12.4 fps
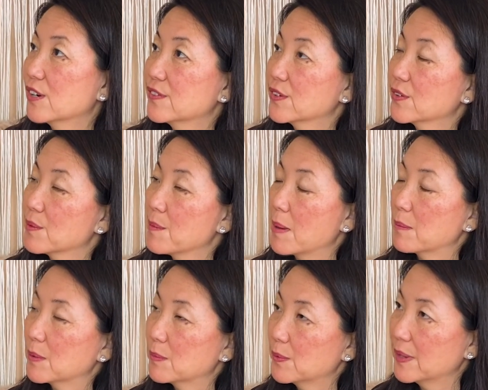know if you
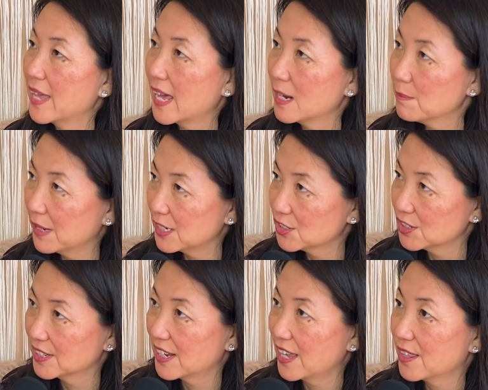remember, but we had a
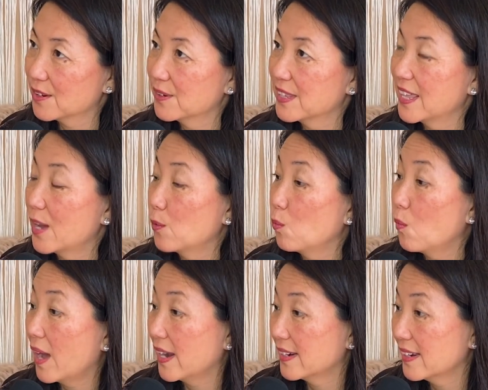patient together where they had
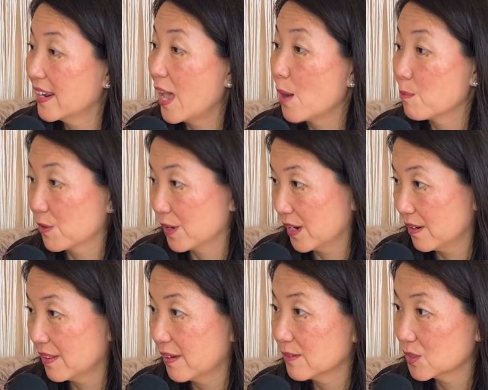one
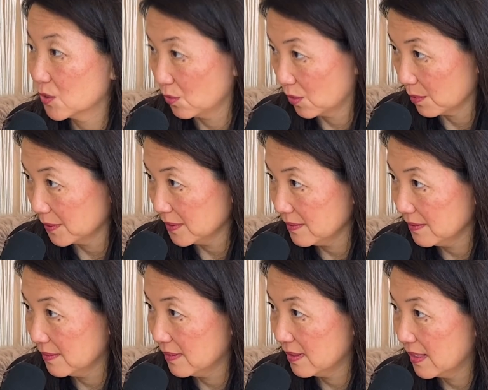embryo that was normal
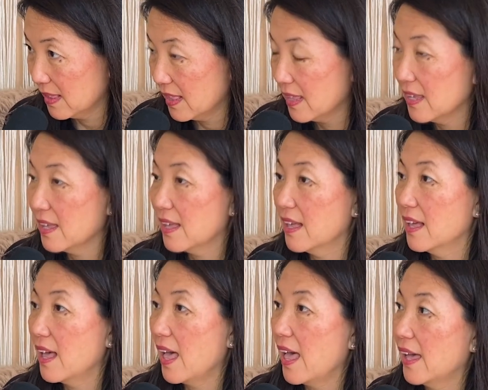
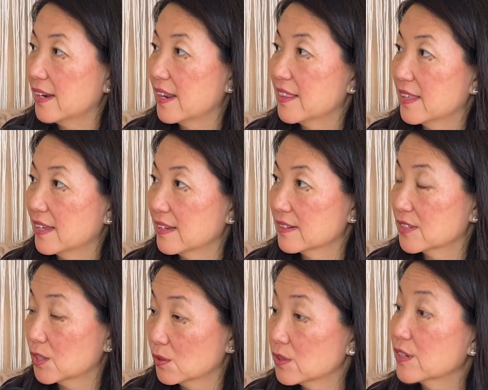and they
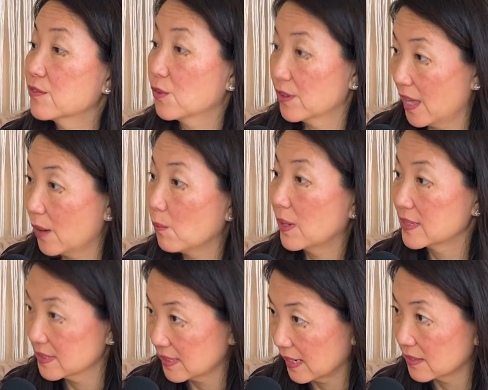could only afford that
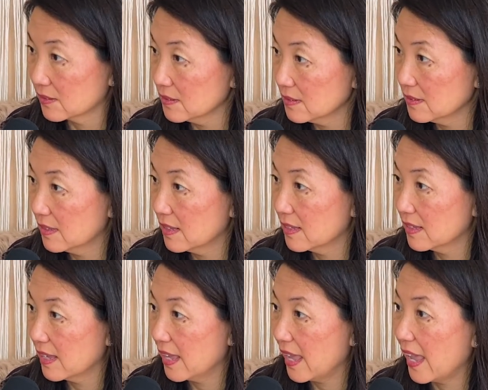one cycle.
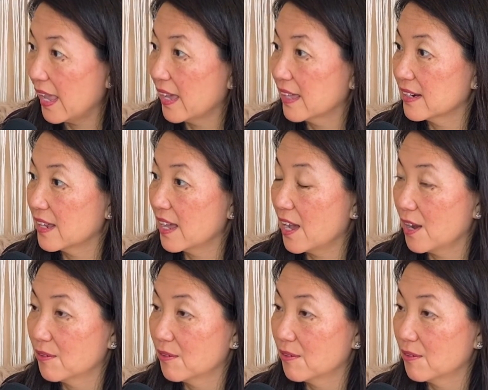And